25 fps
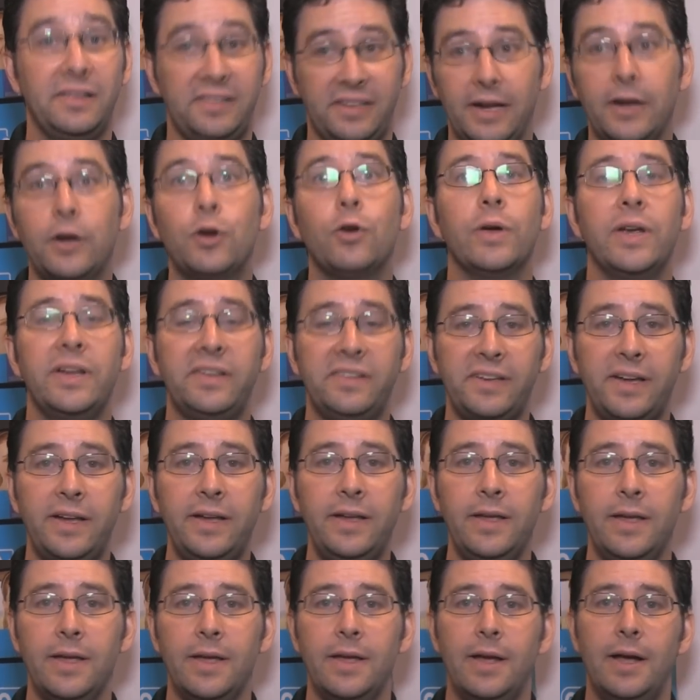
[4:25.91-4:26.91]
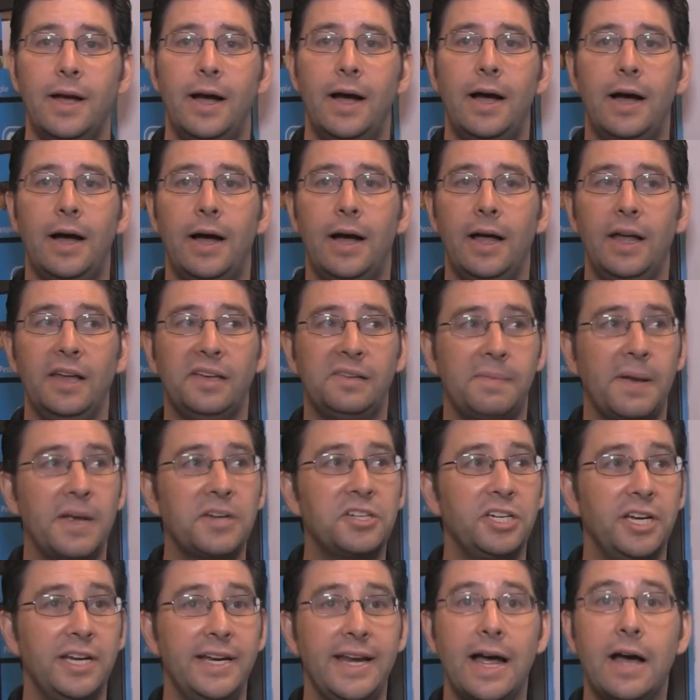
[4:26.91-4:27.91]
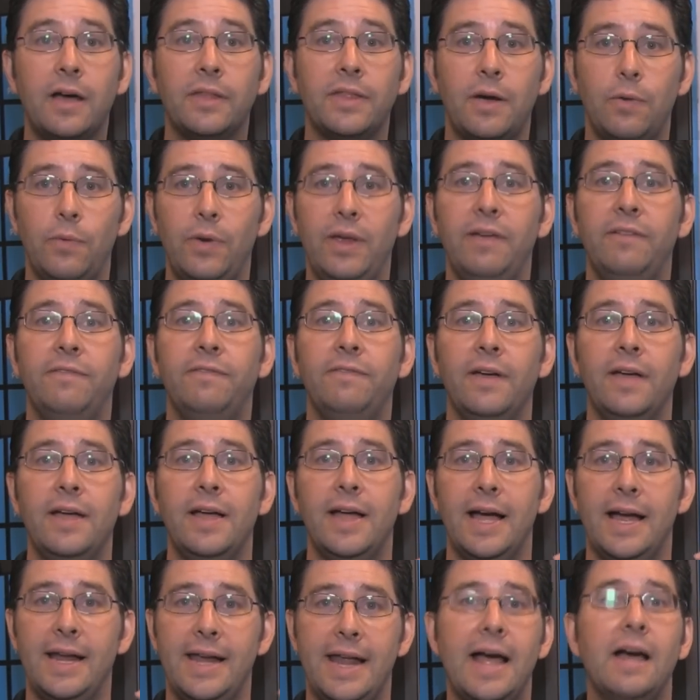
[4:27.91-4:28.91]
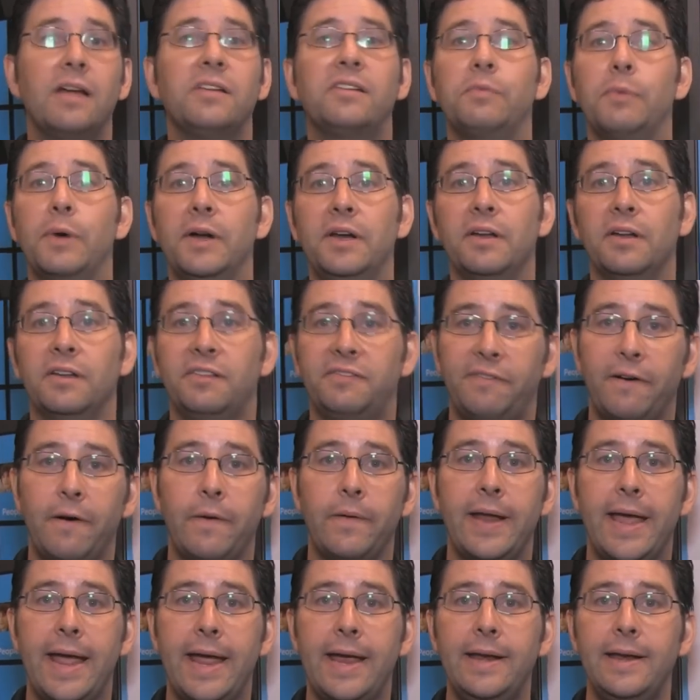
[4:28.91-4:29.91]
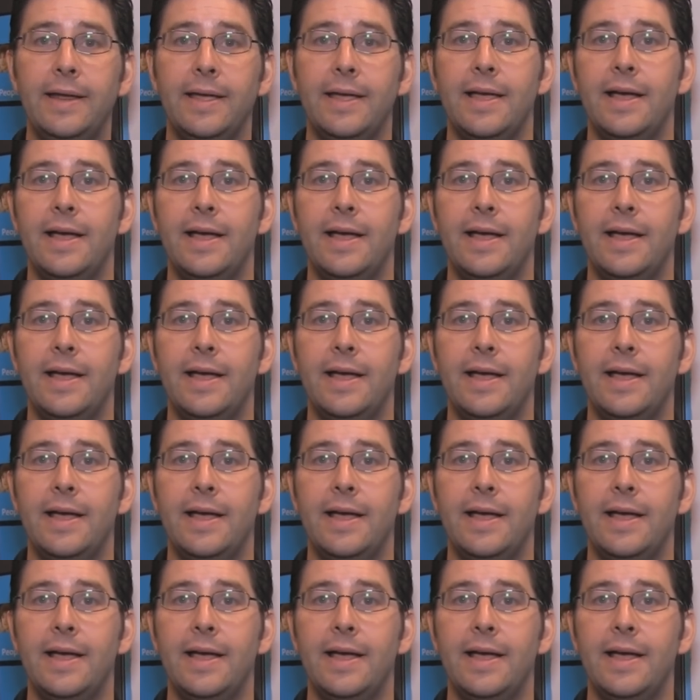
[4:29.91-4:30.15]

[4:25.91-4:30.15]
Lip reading: It's increasing, especially now that we've announced Windows Phone 8.